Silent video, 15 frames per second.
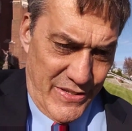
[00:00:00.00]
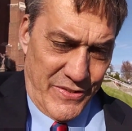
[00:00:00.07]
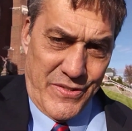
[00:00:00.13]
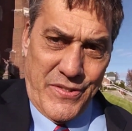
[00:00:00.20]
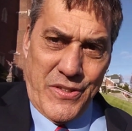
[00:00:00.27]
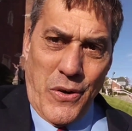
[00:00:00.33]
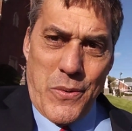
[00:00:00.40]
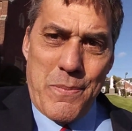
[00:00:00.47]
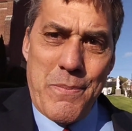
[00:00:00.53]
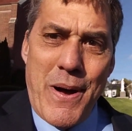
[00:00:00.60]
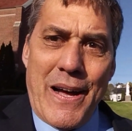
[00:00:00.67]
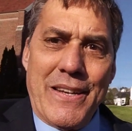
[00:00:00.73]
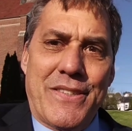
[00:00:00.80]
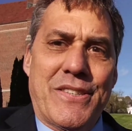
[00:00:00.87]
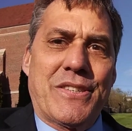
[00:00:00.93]
so
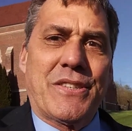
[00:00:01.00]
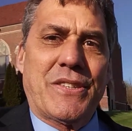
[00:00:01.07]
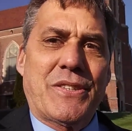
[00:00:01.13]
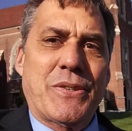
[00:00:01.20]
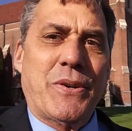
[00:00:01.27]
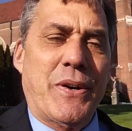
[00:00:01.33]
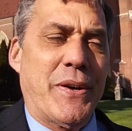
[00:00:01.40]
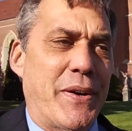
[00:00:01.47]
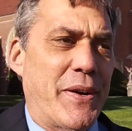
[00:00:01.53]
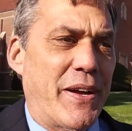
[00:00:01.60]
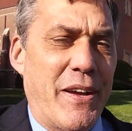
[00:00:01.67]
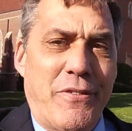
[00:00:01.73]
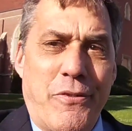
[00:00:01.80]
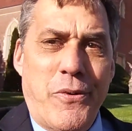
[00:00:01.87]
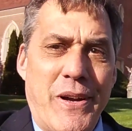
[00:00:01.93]
much
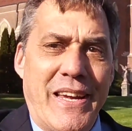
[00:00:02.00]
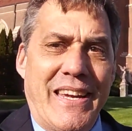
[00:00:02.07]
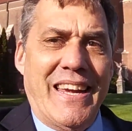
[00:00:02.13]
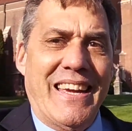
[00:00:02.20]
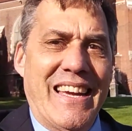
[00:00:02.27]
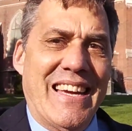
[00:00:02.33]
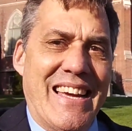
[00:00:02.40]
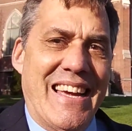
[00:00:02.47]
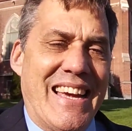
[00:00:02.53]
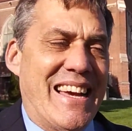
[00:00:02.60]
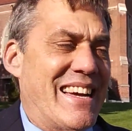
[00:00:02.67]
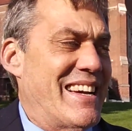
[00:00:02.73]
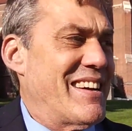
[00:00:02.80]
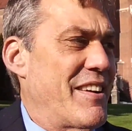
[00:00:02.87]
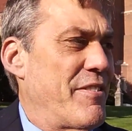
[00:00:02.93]
if we
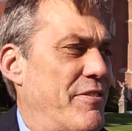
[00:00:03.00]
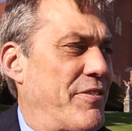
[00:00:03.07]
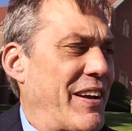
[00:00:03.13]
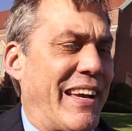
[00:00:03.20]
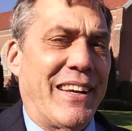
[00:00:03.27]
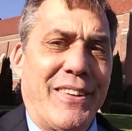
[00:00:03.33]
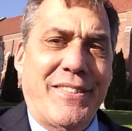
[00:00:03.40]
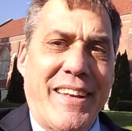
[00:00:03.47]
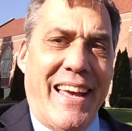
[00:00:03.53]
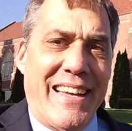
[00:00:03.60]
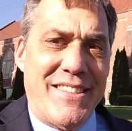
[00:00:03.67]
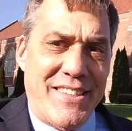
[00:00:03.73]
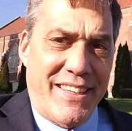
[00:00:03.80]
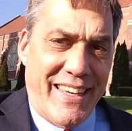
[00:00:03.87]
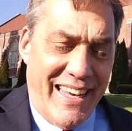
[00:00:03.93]
fail to
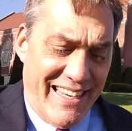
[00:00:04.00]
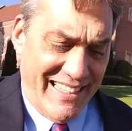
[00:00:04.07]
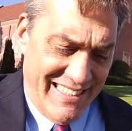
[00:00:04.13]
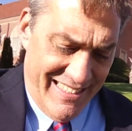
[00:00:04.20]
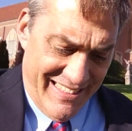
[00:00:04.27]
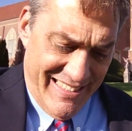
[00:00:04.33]
educate,